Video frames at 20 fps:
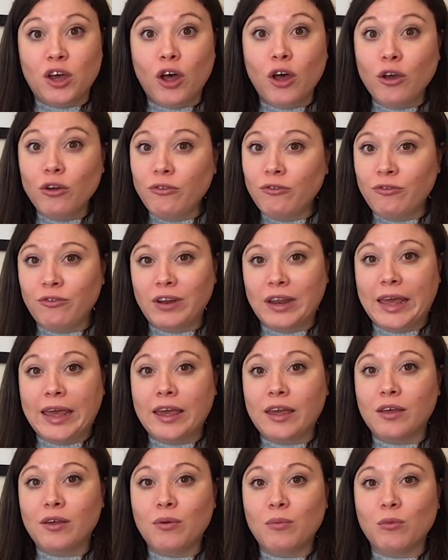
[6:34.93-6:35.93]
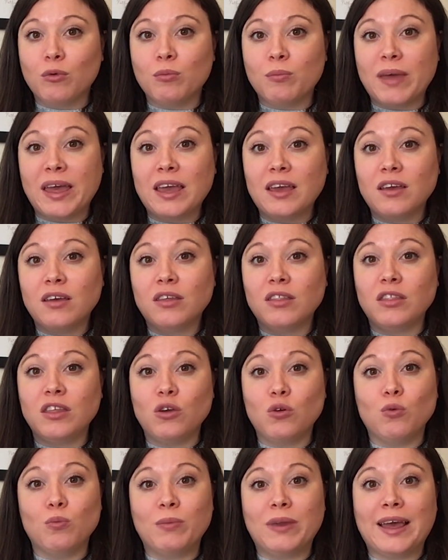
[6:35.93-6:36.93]
hopefully will make
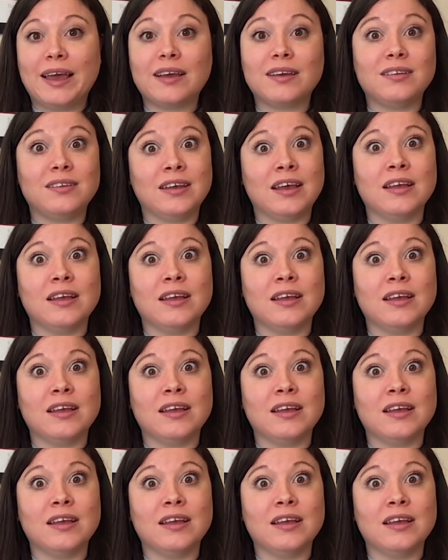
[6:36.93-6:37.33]
the oobleck